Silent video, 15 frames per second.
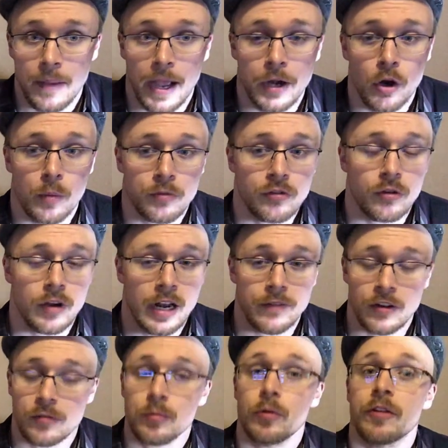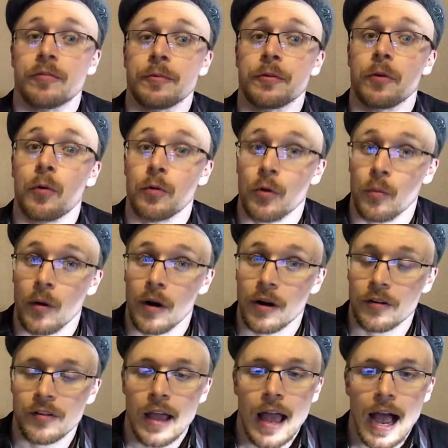I know I'm still kind of exploring some of their older
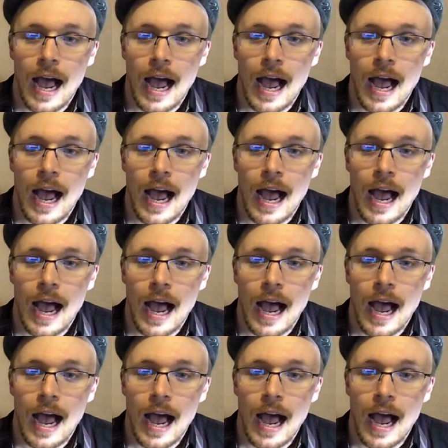works.